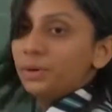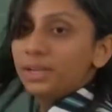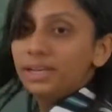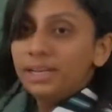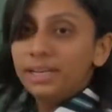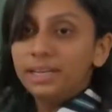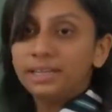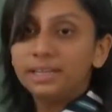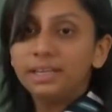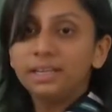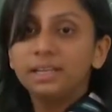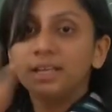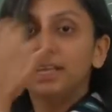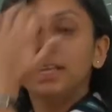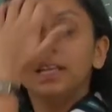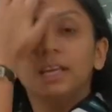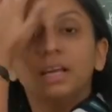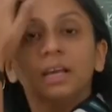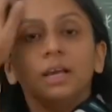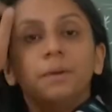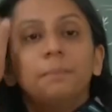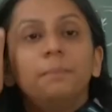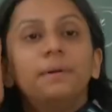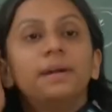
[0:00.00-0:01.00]
delete it.
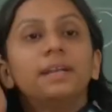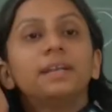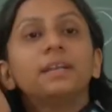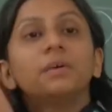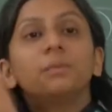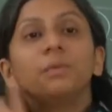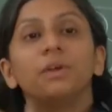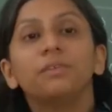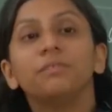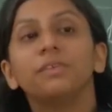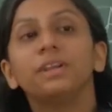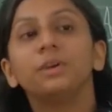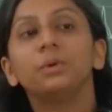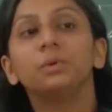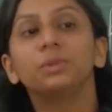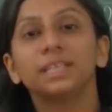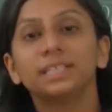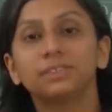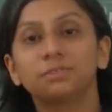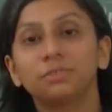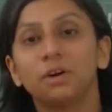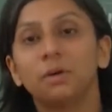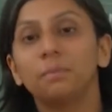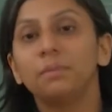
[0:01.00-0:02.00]
But when we do
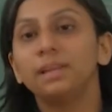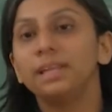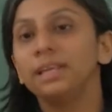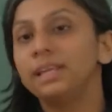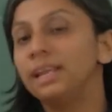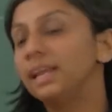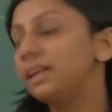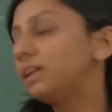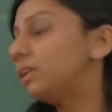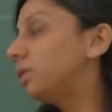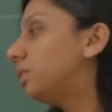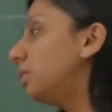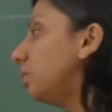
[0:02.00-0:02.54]
things formally, like